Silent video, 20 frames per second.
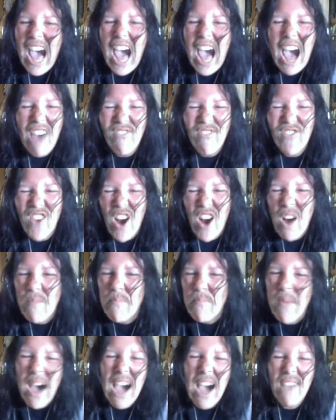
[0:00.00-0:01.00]
I've got
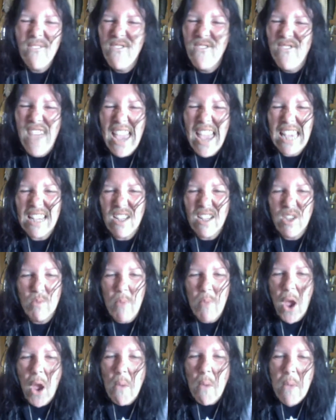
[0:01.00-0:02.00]
my fangs,
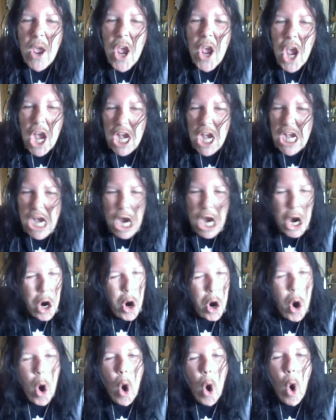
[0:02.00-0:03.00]
baby.
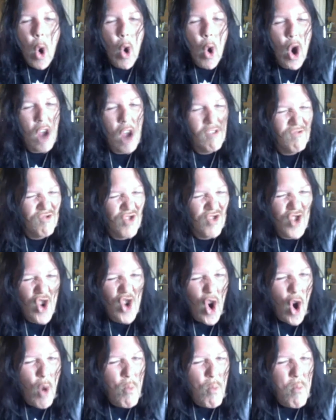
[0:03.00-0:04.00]
I've
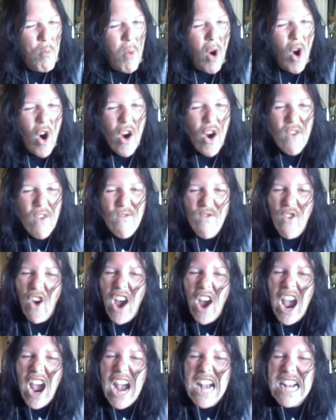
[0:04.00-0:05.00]
got my
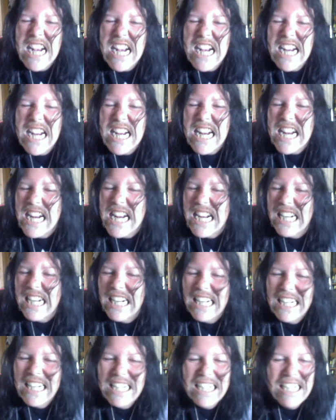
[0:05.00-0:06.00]
fangs.
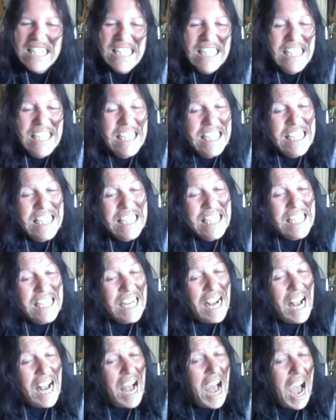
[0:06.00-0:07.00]

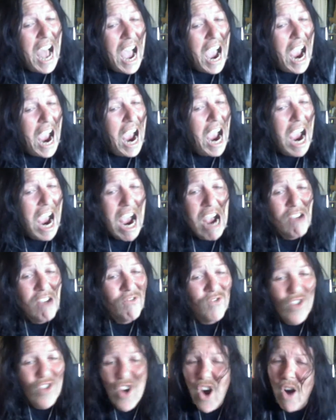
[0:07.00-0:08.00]

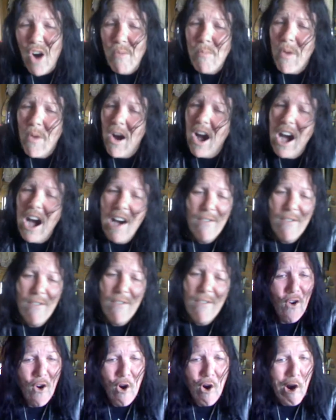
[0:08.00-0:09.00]
I've got my
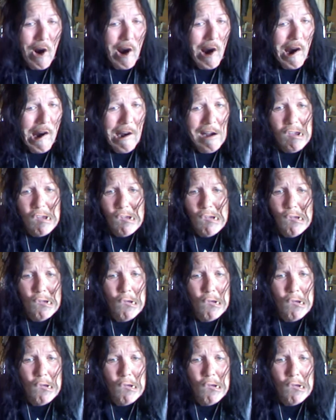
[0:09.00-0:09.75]
fangs.